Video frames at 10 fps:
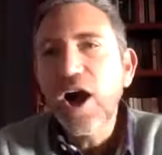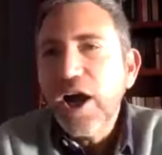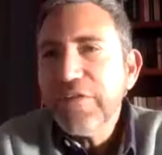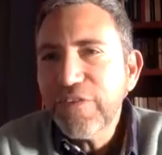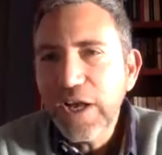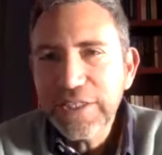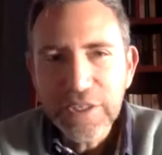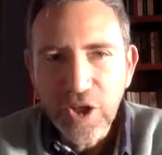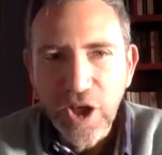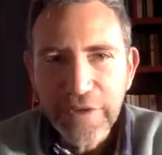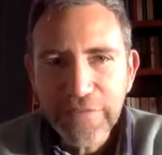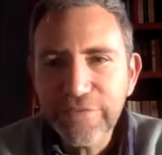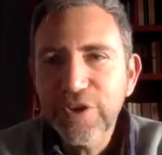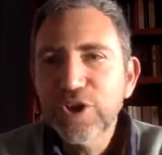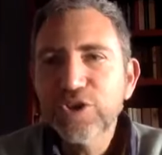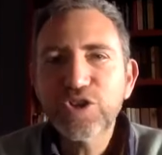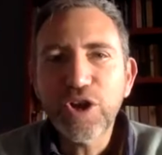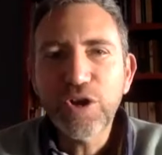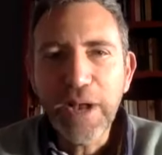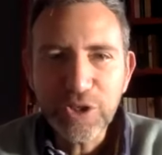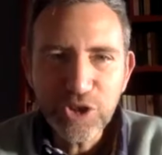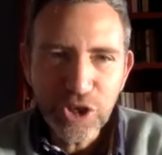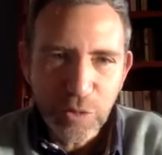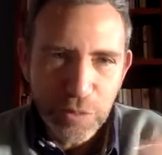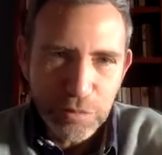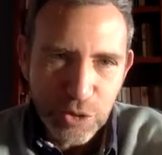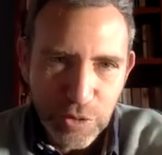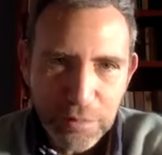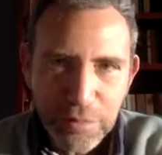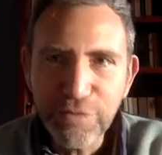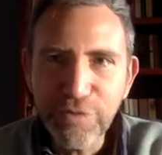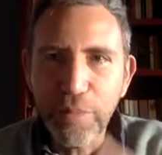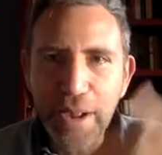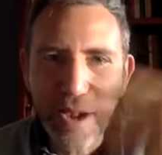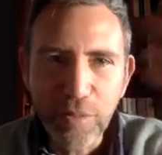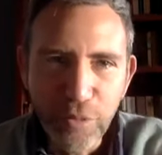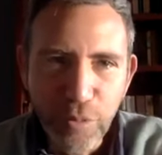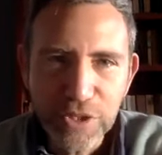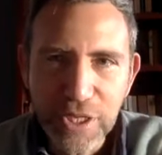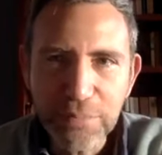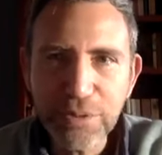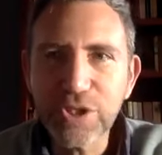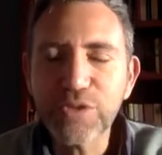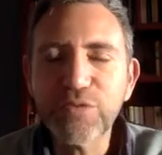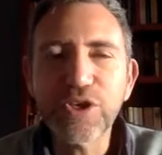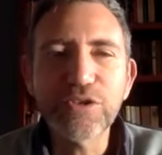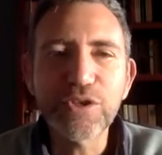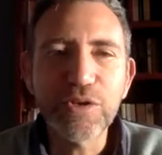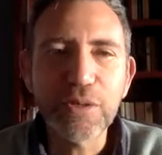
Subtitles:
I find in life so much, you know, we were talking before about what was the impetus for you doing the